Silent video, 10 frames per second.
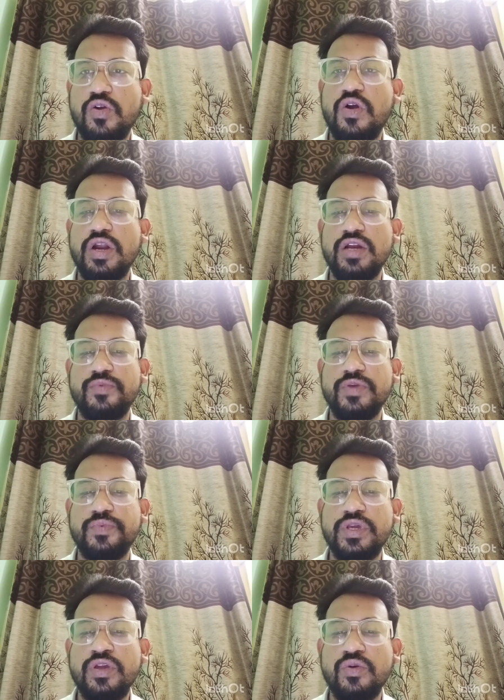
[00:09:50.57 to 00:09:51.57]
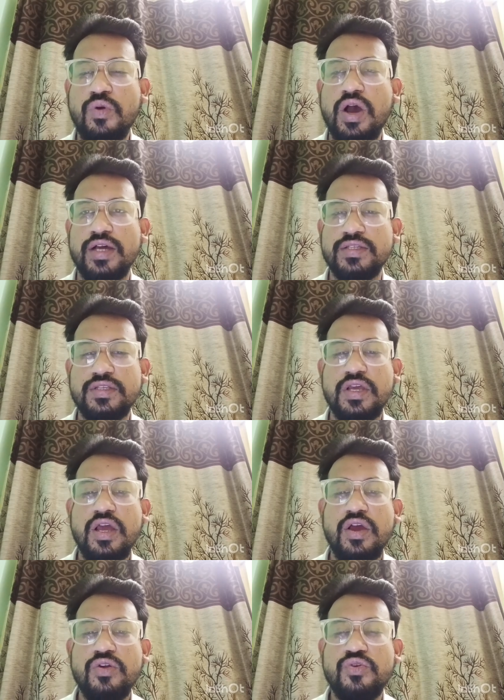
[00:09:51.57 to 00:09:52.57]
recorded BP
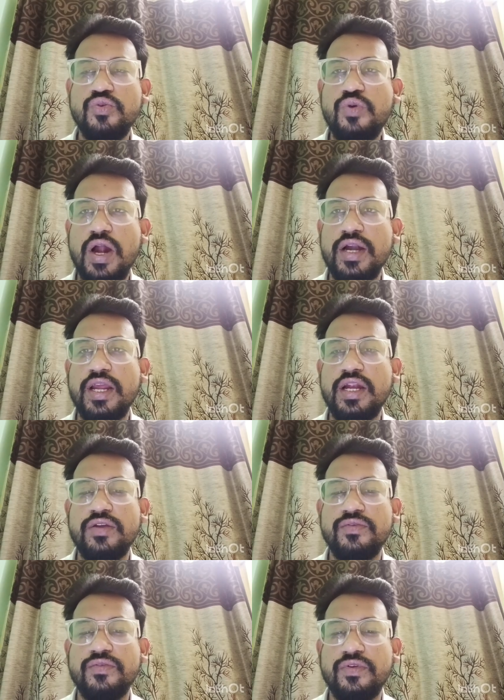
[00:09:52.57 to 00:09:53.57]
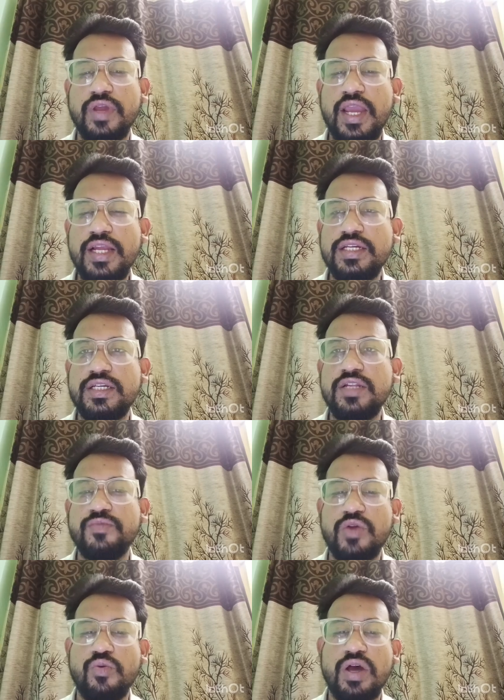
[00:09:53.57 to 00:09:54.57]
was
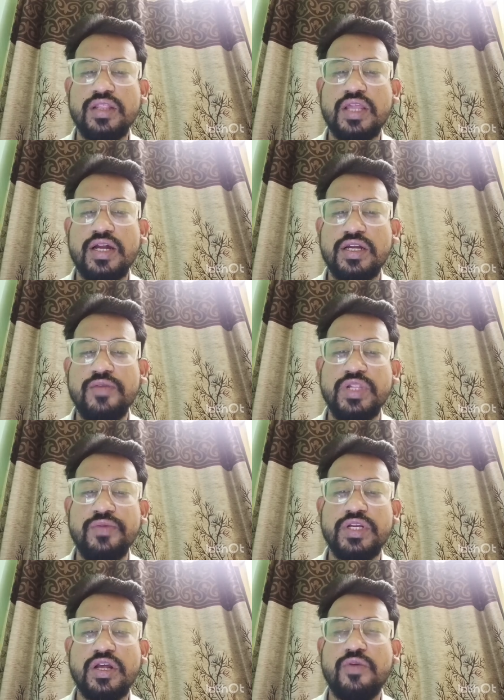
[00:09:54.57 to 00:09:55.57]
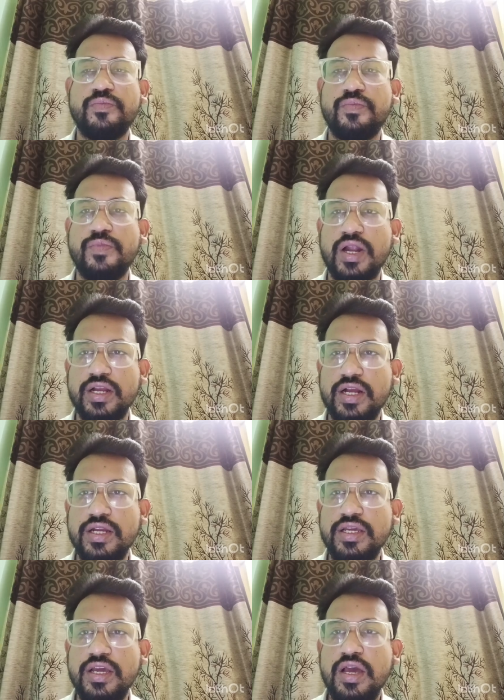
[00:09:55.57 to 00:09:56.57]
218 by 130 millimeter of
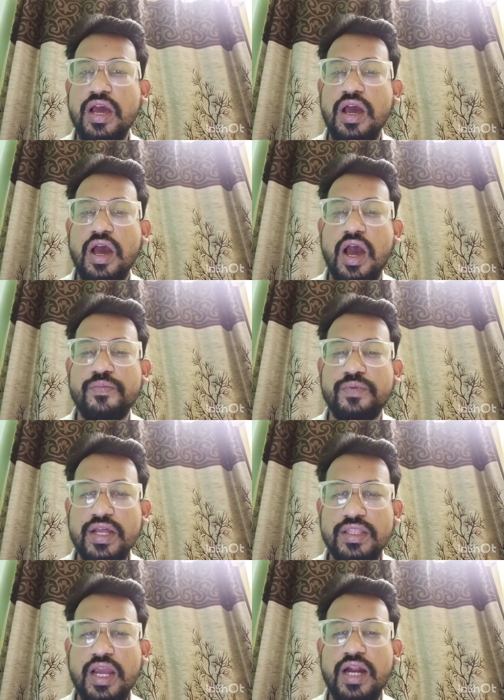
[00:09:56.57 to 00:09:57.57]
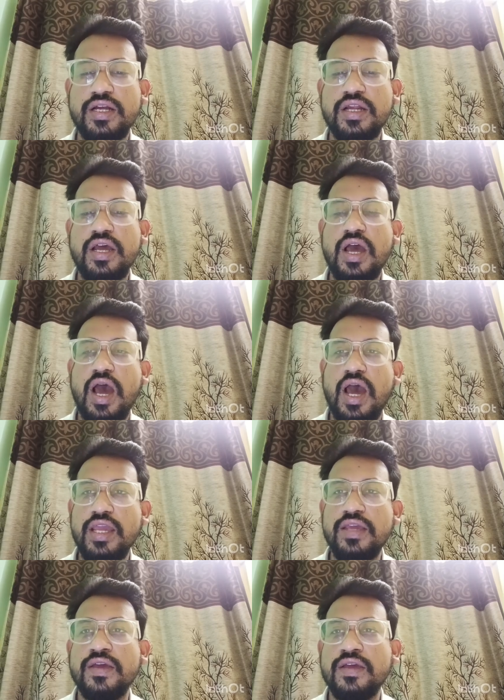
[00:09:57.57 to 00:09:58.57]
mercury. After that,
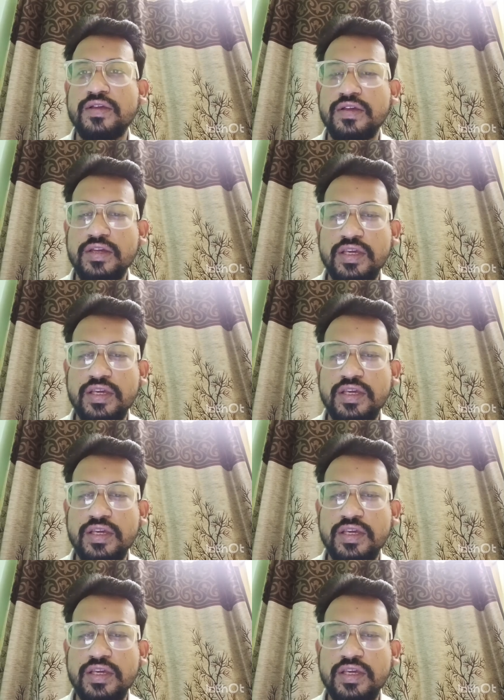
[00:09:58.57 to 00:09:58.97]
I